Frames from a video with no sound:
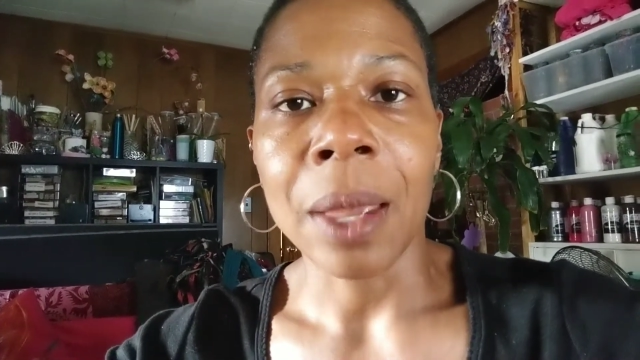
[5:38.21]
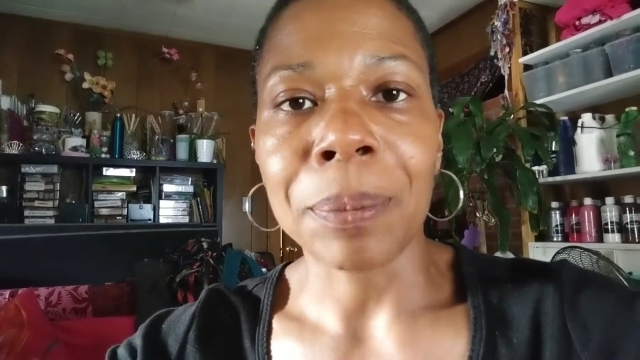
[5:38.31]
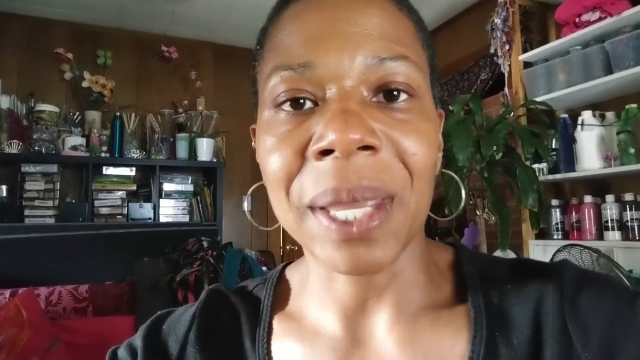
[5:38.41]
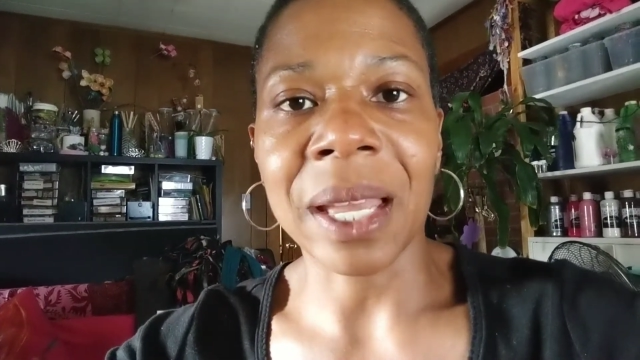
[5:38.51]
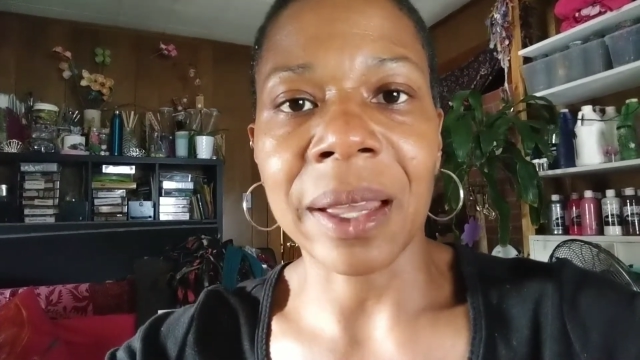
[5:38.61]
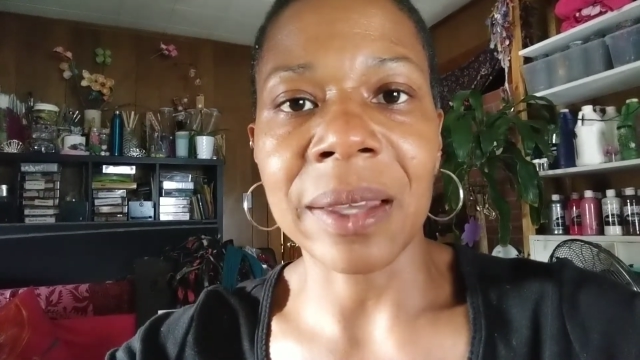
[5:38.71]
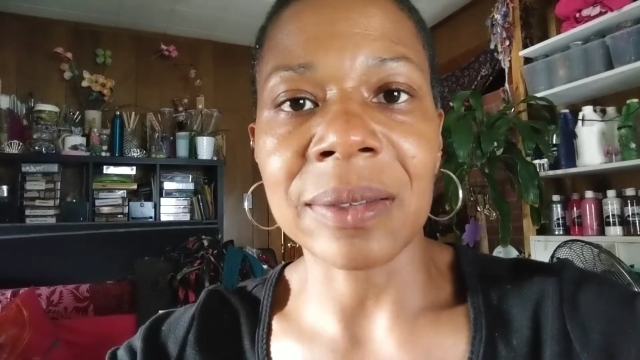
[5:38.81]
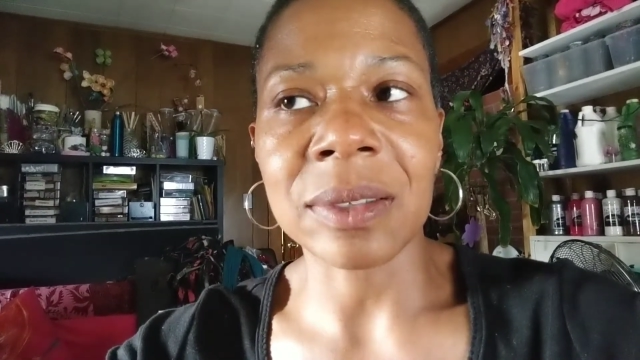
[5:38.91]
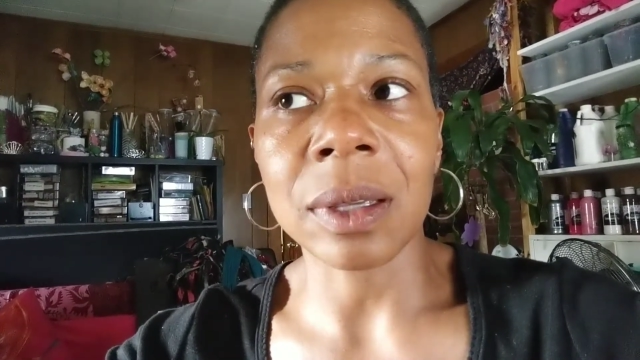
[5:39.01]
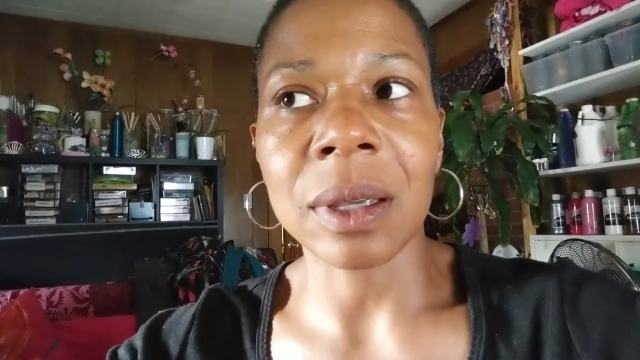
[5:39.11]

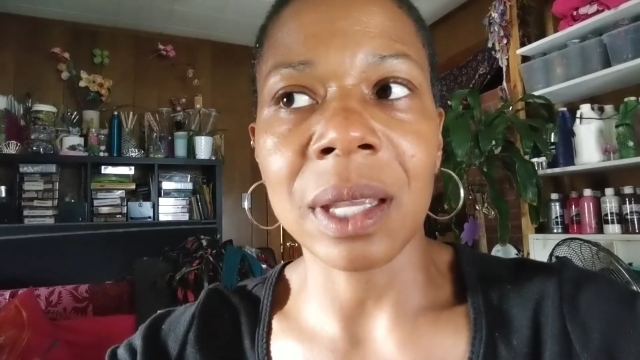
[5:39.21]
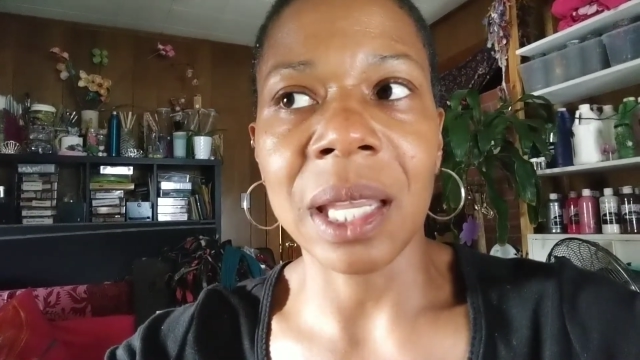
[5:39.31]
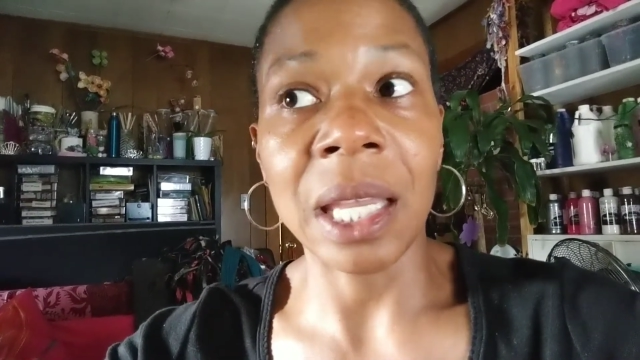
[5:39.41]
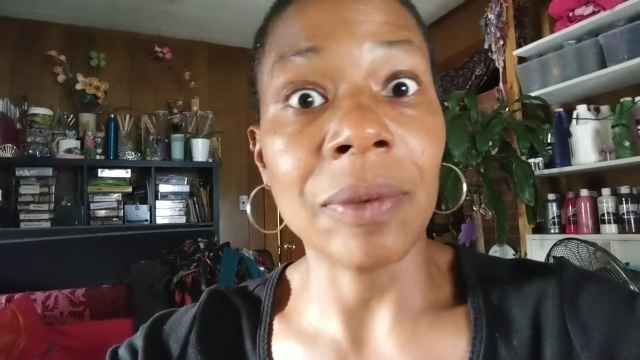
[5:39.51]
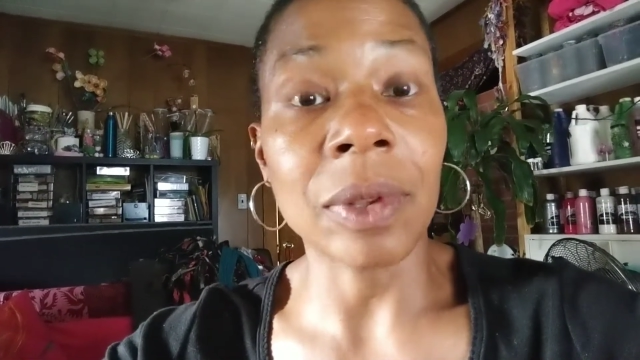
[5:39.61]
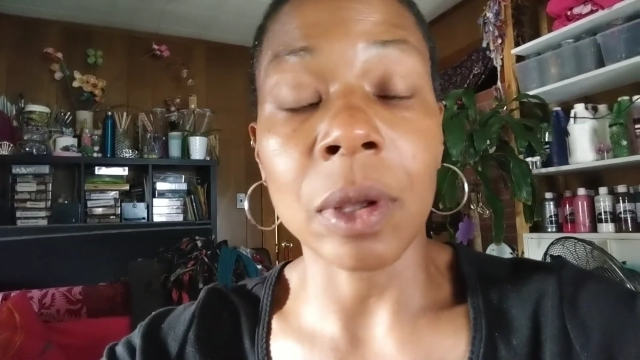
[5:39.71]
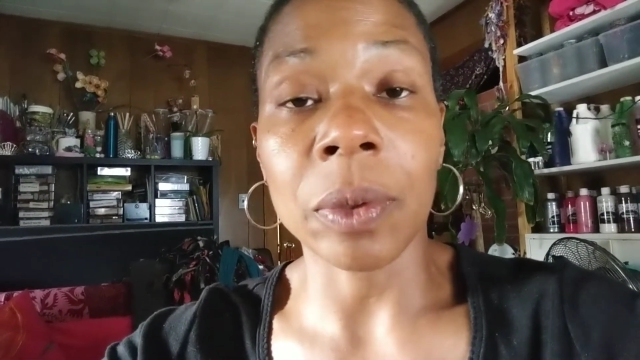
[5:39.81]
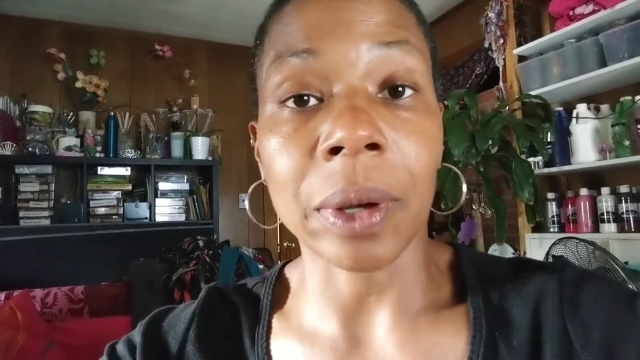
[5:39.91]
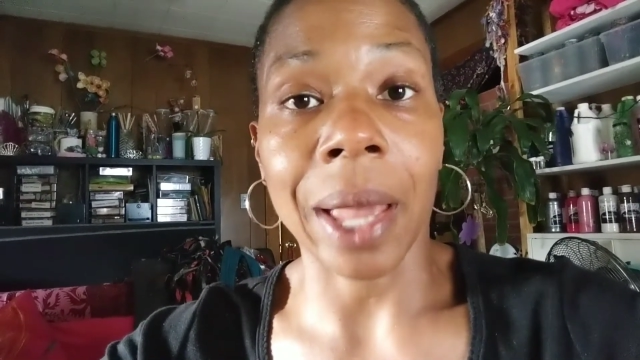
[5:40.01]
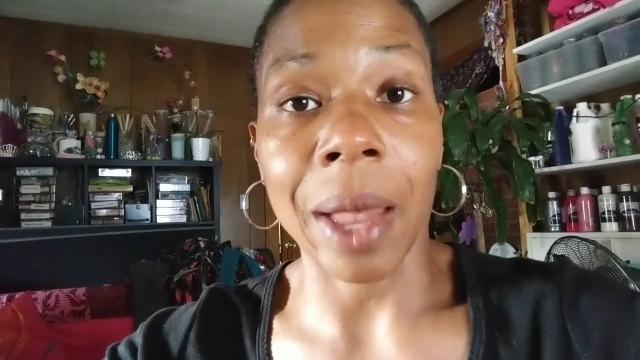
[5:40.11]
because even though
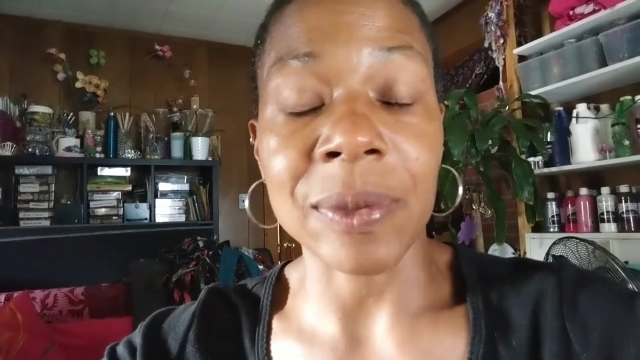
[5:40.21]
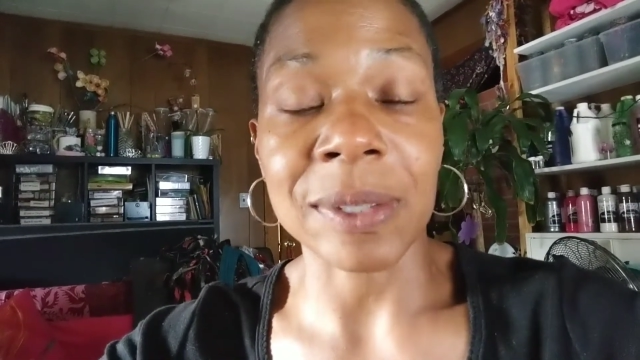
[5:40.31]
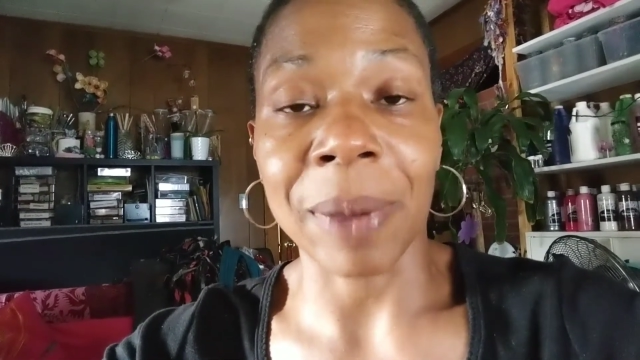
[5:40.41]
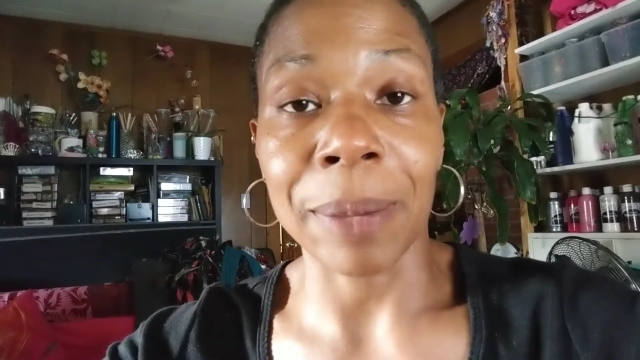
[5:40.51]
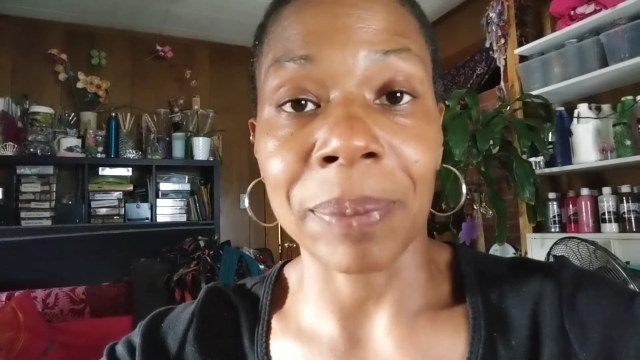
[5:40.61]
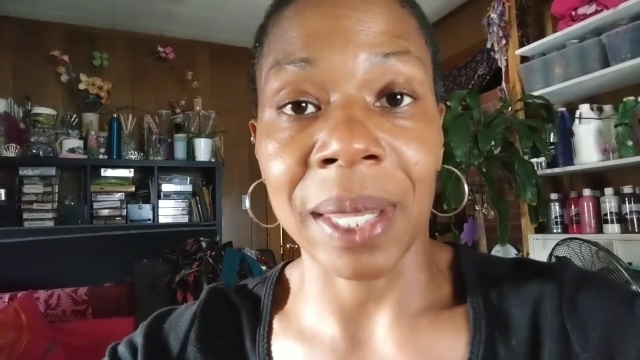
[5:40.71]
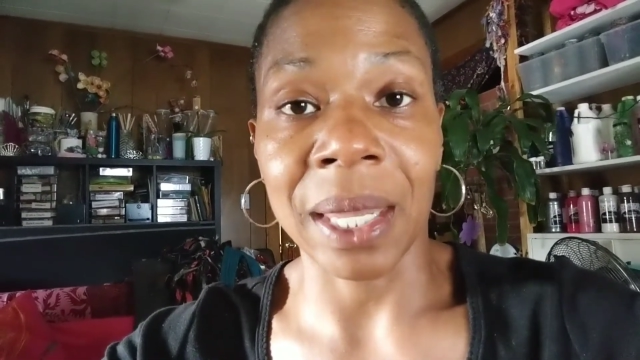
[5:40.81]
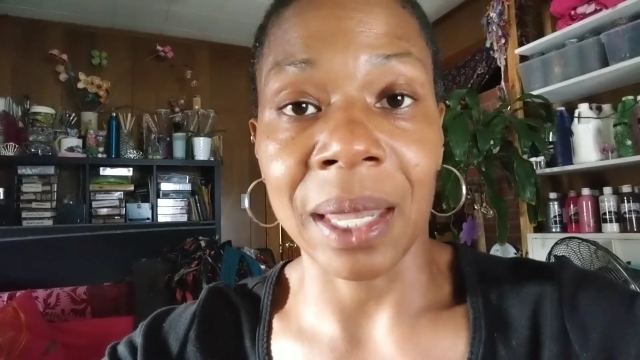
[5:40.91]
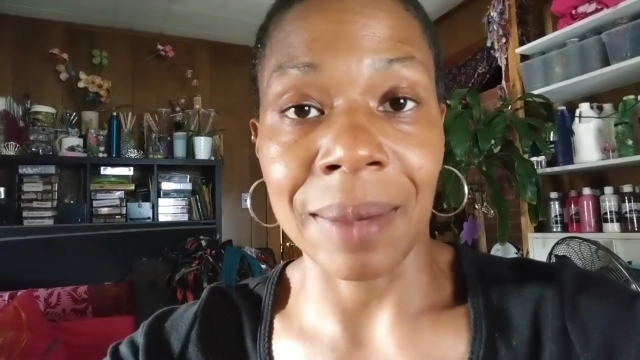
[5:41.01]
their house might be